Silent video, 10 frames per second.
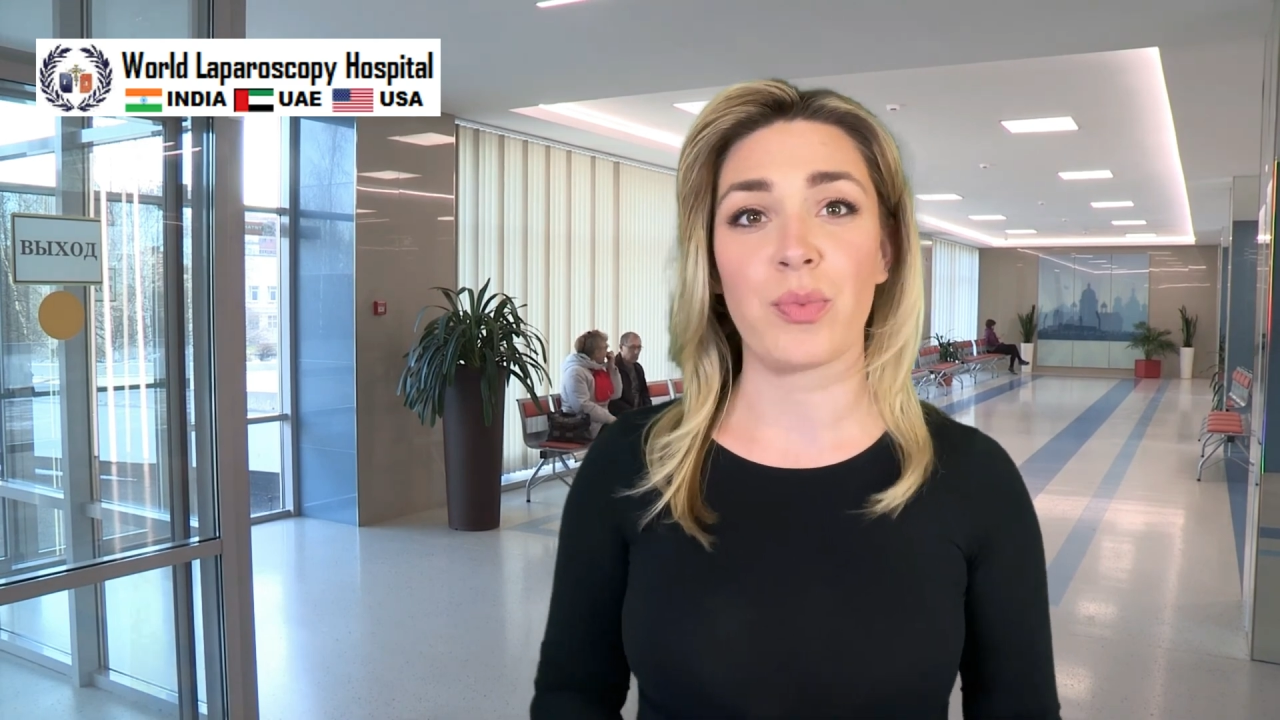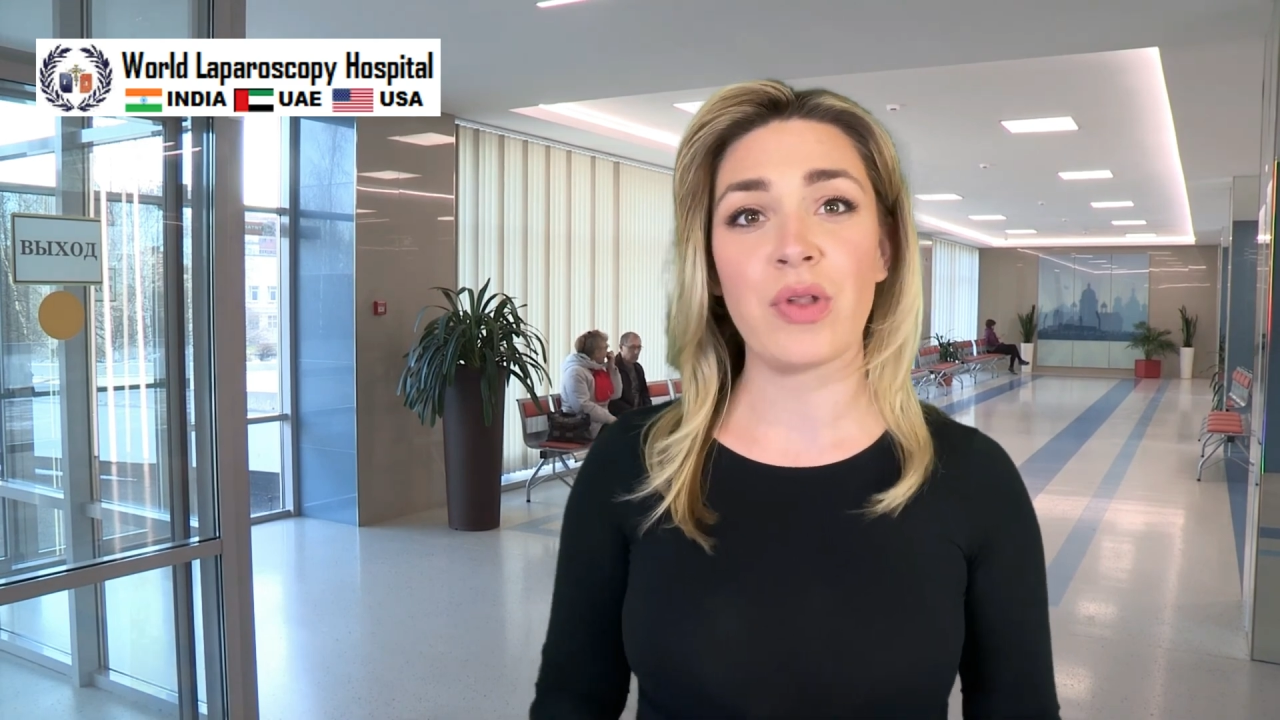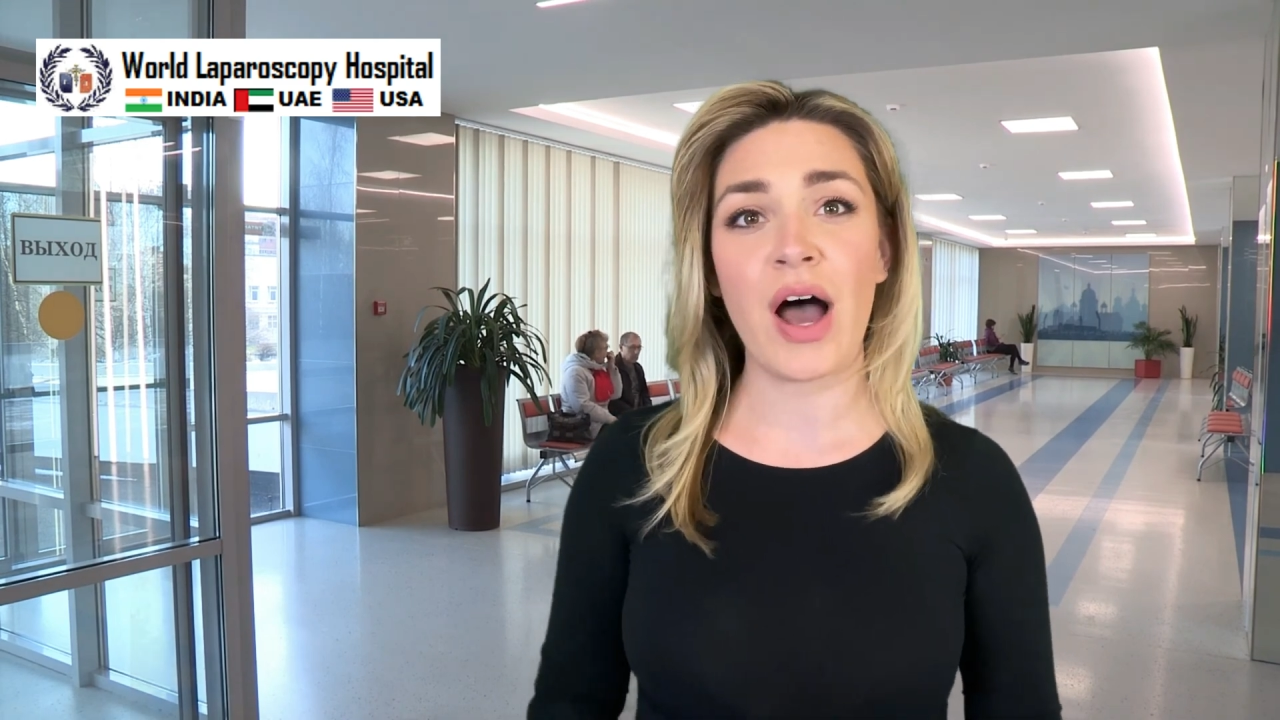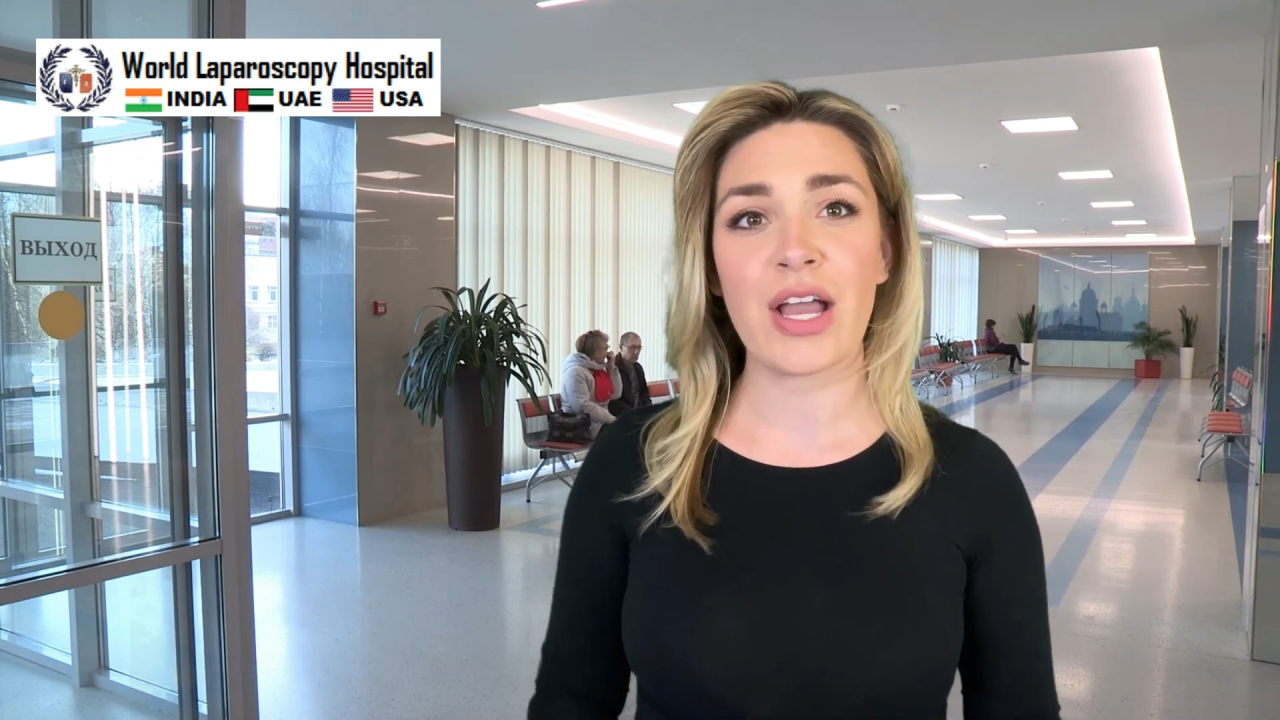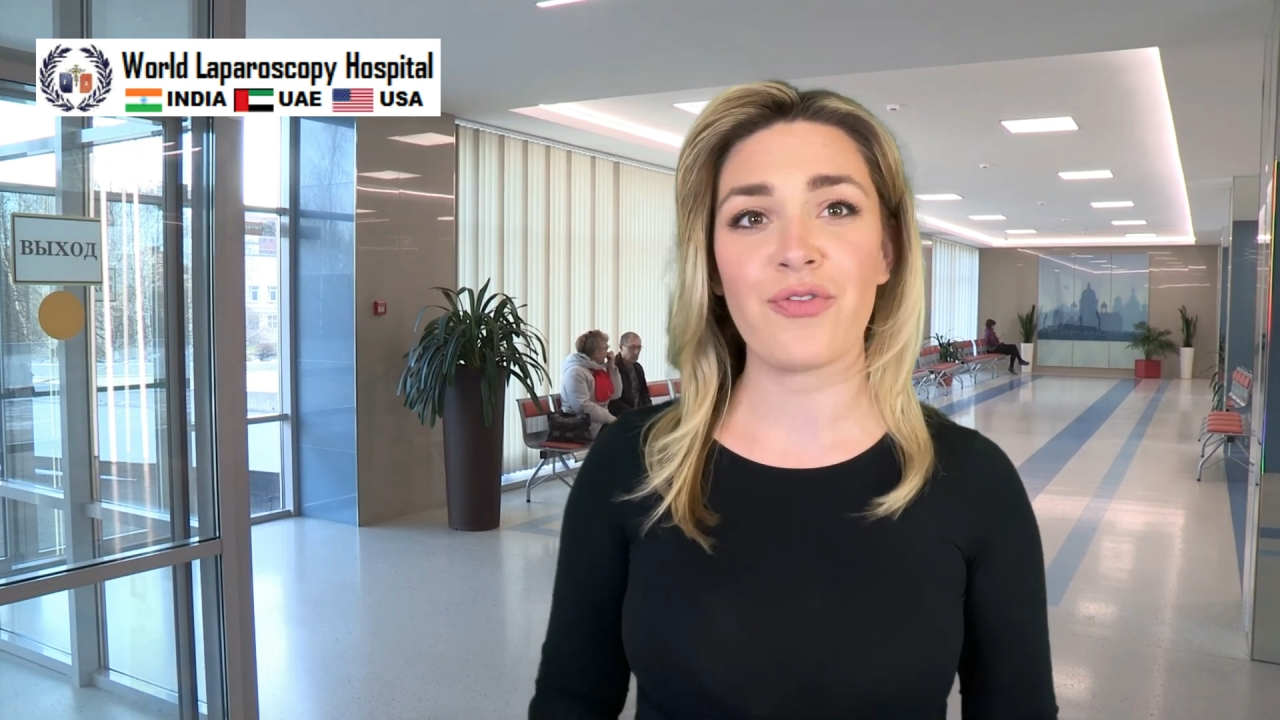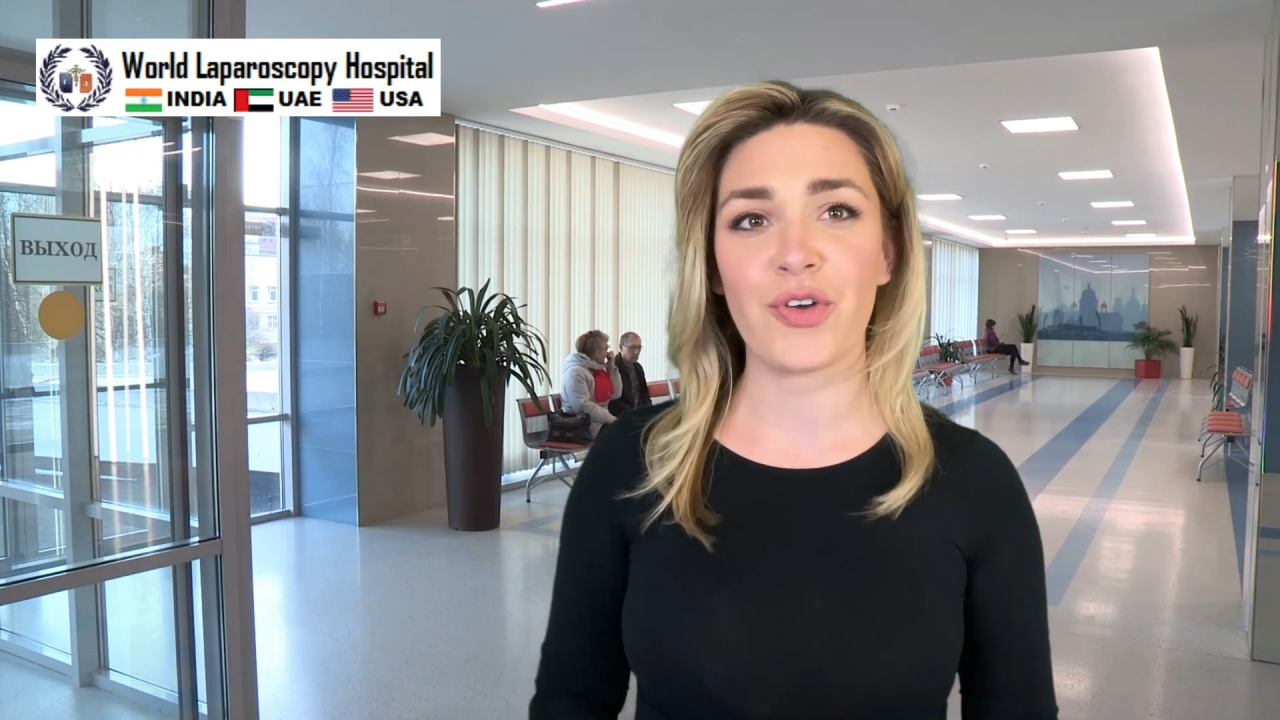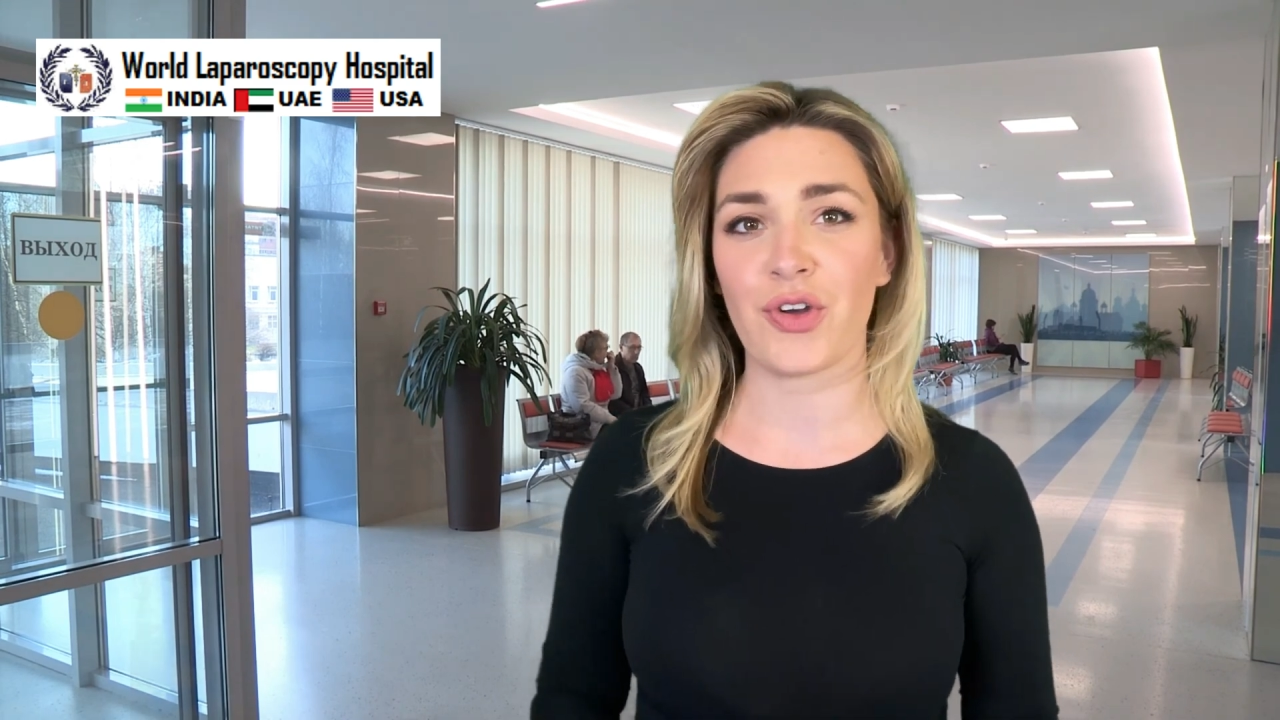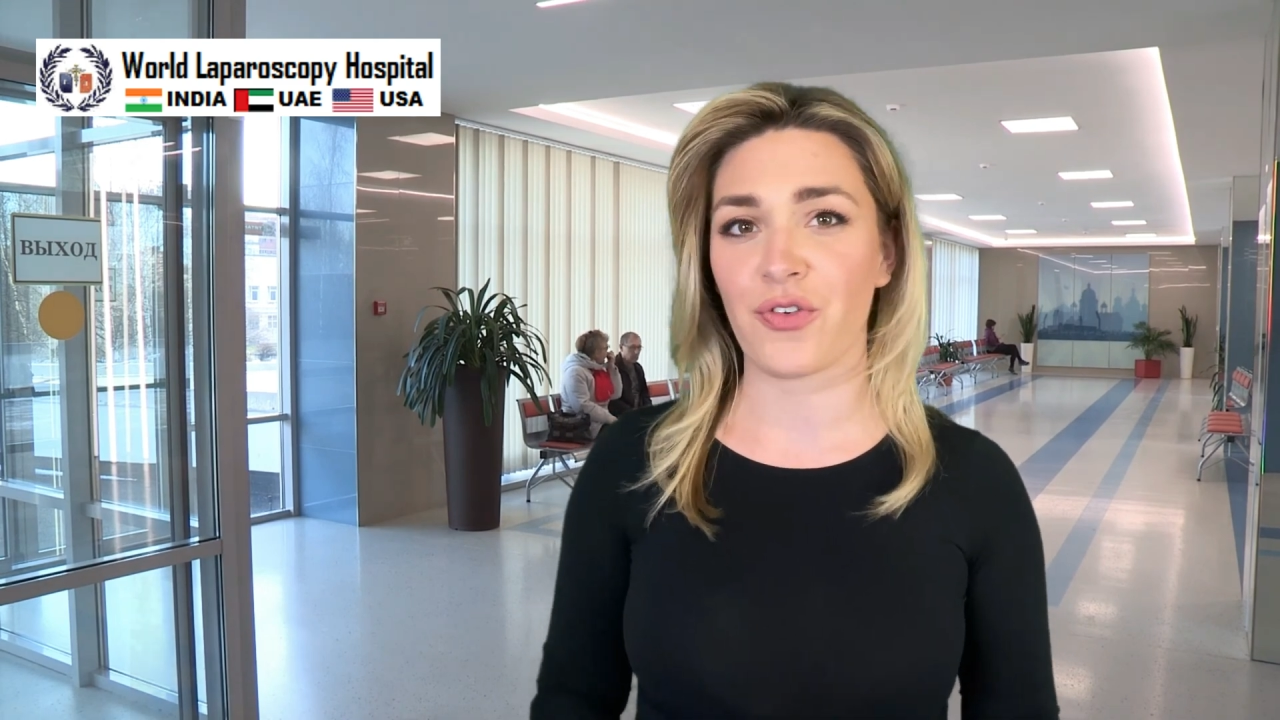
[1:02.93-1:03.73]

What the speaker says: applying for your